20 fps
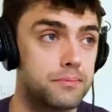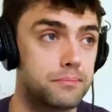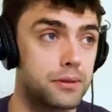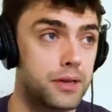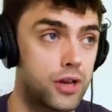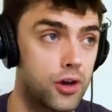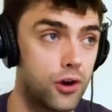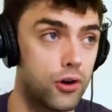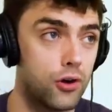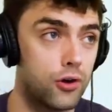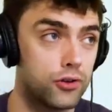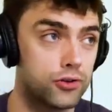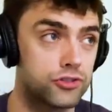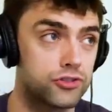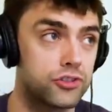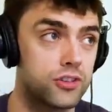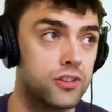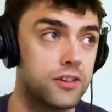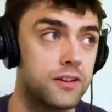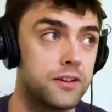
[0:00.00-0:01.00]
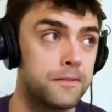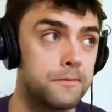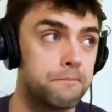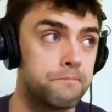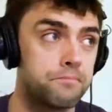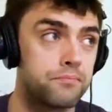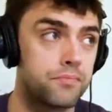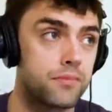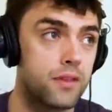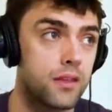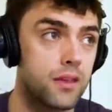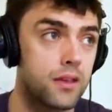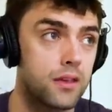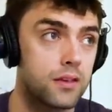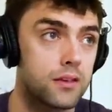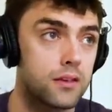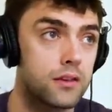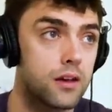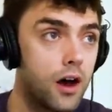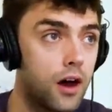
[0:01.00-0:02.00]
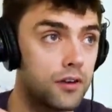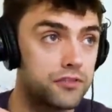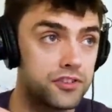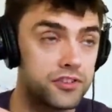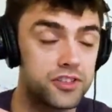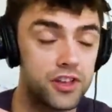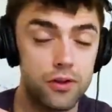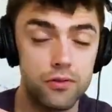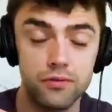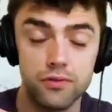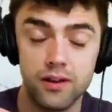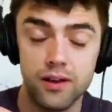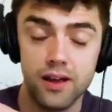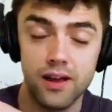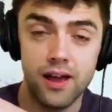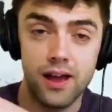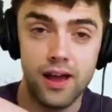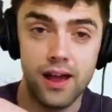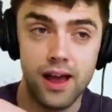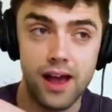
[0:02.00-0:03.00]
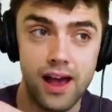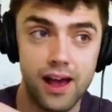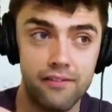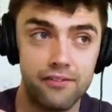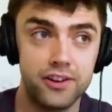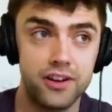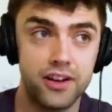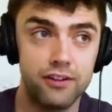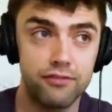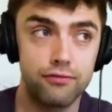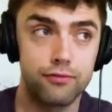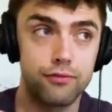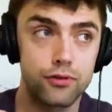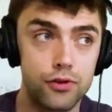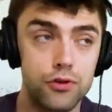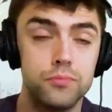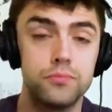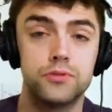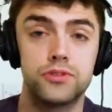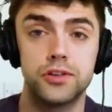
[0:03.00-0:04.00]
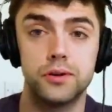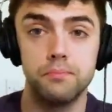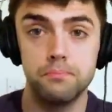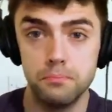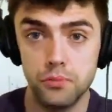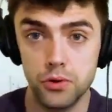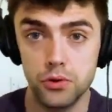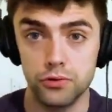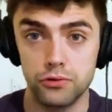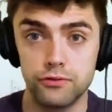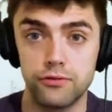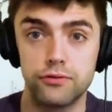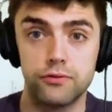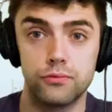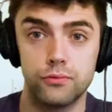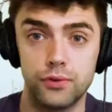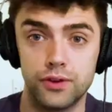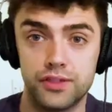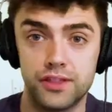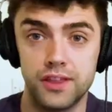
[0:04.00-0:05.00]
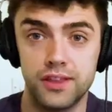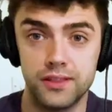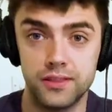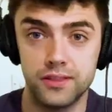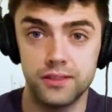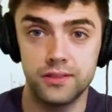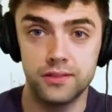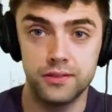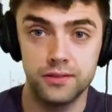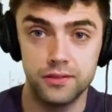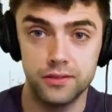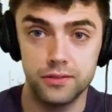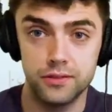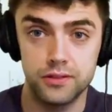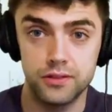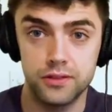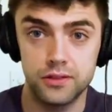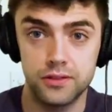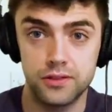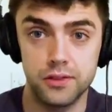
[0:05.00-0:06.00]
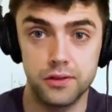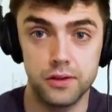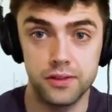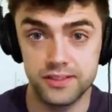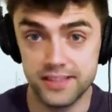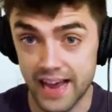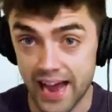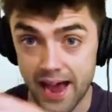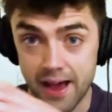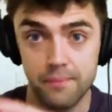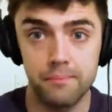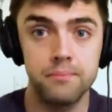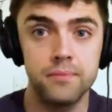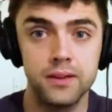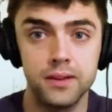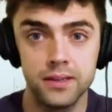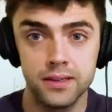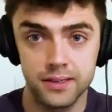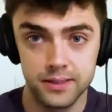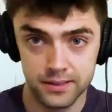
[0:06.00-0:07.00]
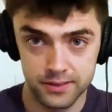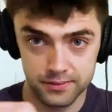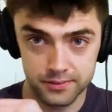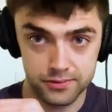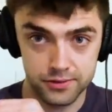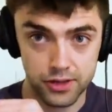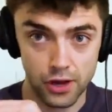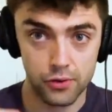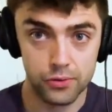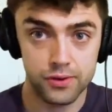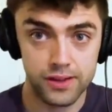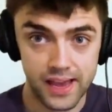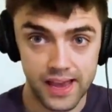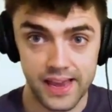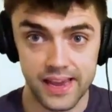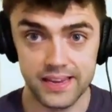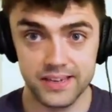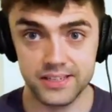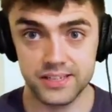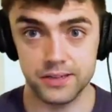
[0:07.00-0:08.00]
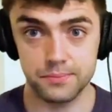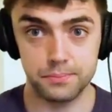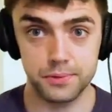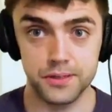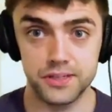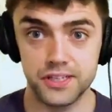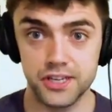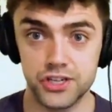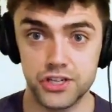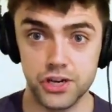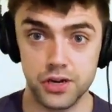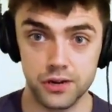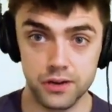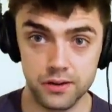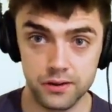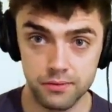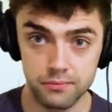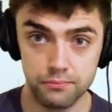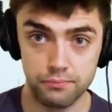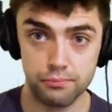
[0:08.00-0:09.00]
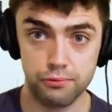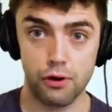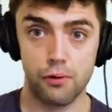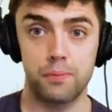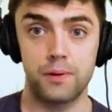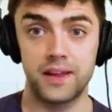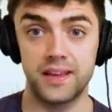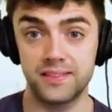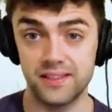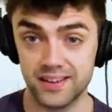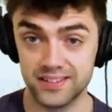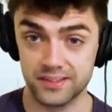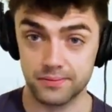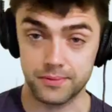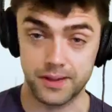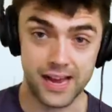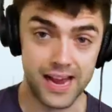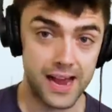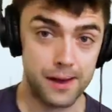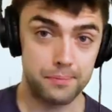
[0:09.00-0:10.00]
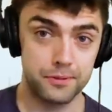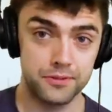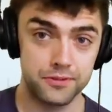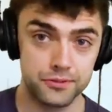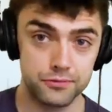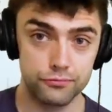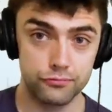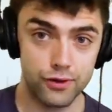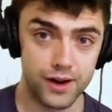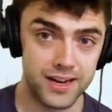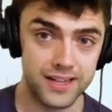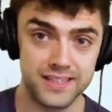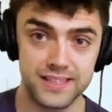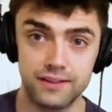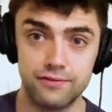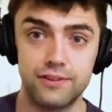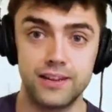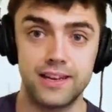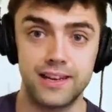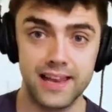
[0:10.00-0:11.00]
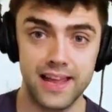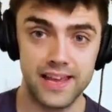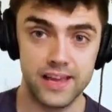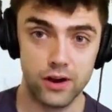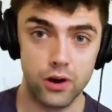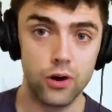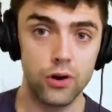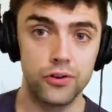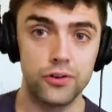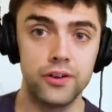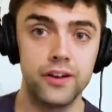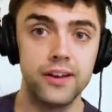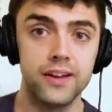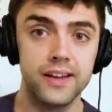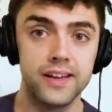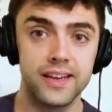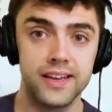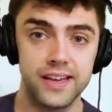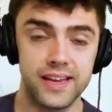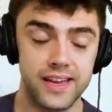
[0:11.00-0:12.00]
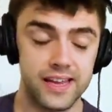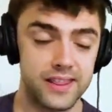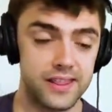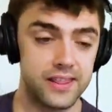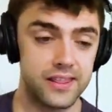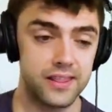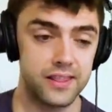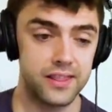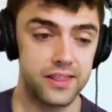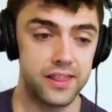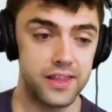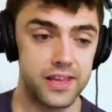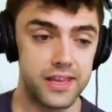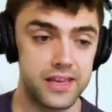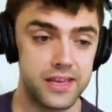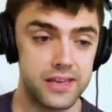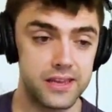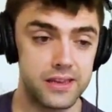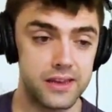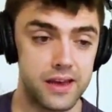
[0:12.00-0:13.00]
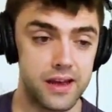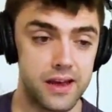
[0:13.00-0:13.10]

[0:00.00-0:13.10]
because calves that don't have enough room to move within the dam don't get into position properly, and that's something that happens relatively late on in the